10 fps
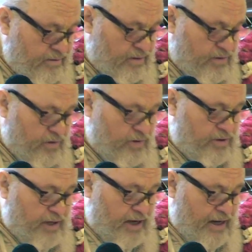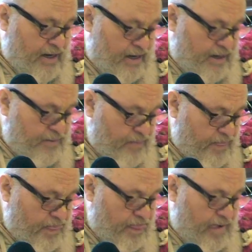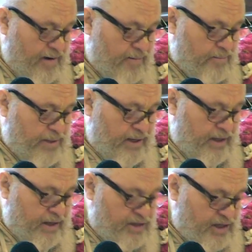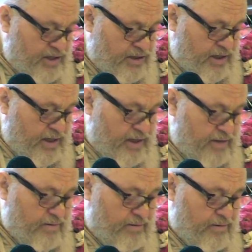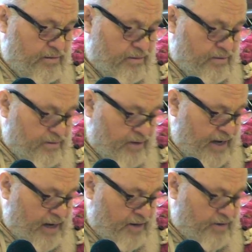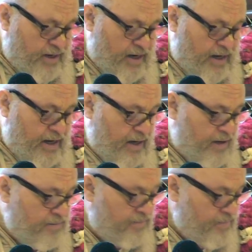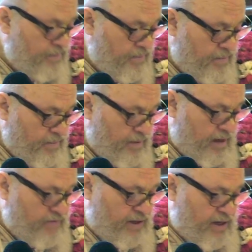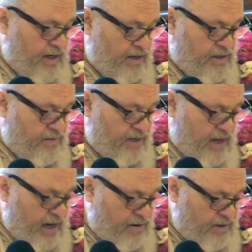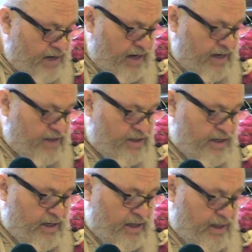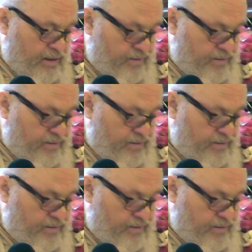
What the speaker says: Yuta, being assisted, Yadunam, of the kings of the Yadu dynasty,